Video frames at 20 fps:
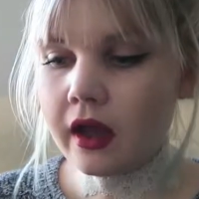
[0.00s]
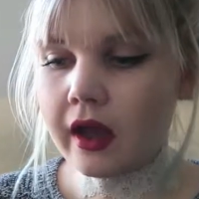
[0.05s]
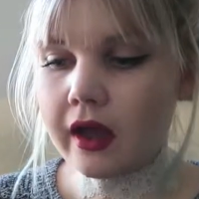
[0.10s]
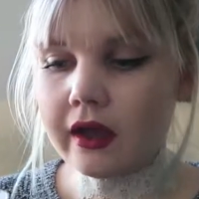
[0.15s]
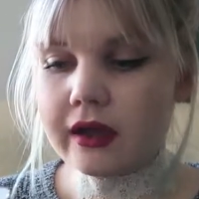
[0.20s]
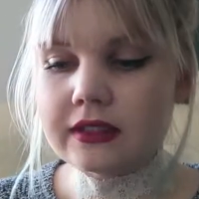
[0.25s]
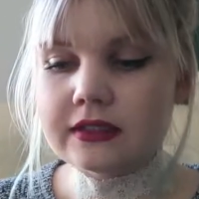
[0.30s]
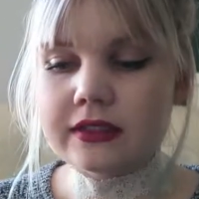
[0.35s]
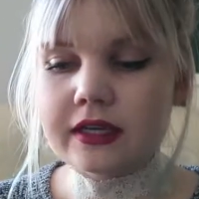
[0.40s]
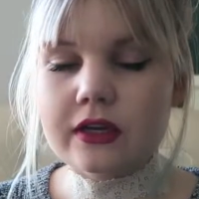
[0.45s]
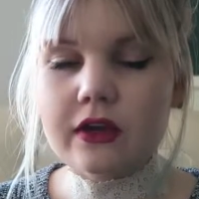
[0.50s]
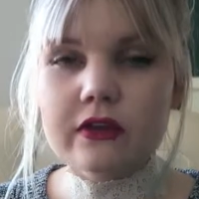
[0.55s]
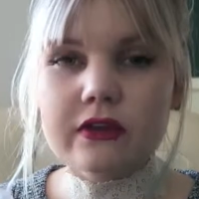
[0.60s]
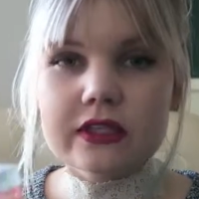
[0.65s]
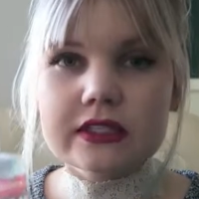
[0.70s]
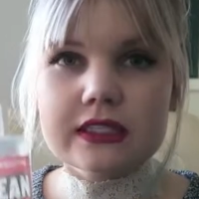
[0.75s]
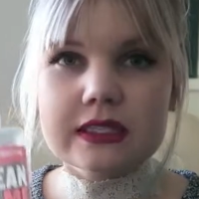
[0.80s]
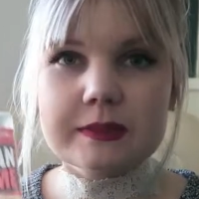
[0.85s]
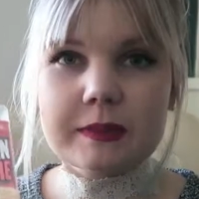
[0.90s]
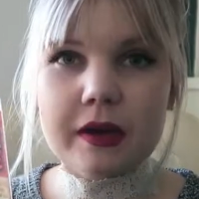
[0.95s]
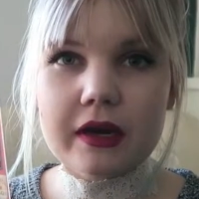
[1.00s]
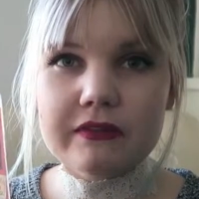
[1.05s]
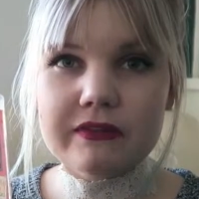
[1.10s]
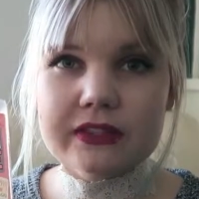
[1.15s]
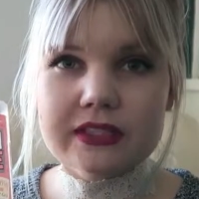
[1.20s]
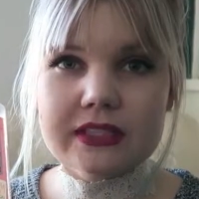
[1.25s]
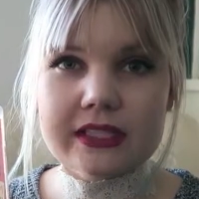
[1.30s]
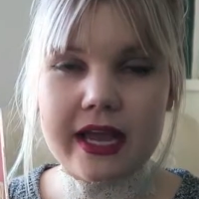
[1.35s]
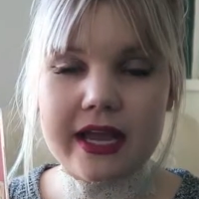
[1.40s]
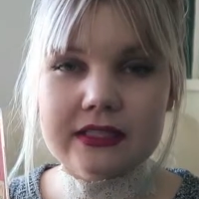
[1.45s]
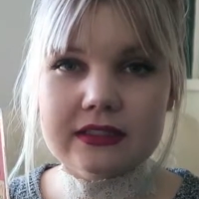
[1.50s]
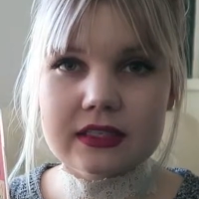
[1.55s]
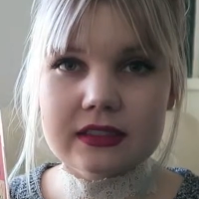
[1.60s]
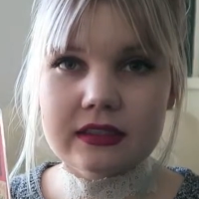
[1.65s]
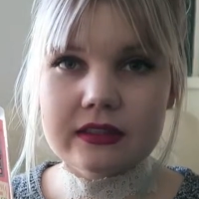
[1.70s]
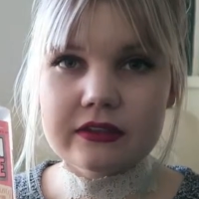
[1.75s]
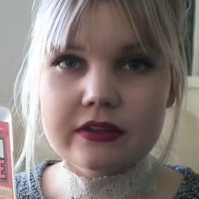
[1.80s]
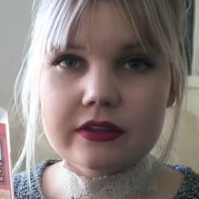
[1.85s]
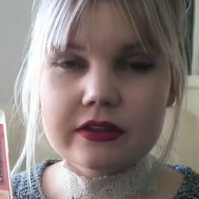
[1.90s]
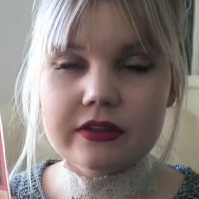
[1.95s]
and I got this as part of a set I
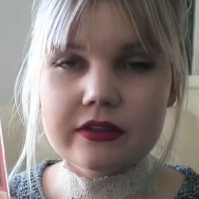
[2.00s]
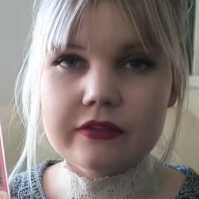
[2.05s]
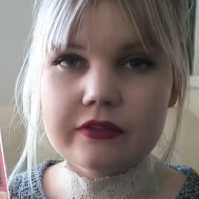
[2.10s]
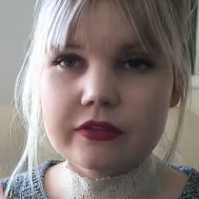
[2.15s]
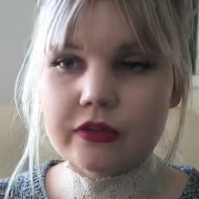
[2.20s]
think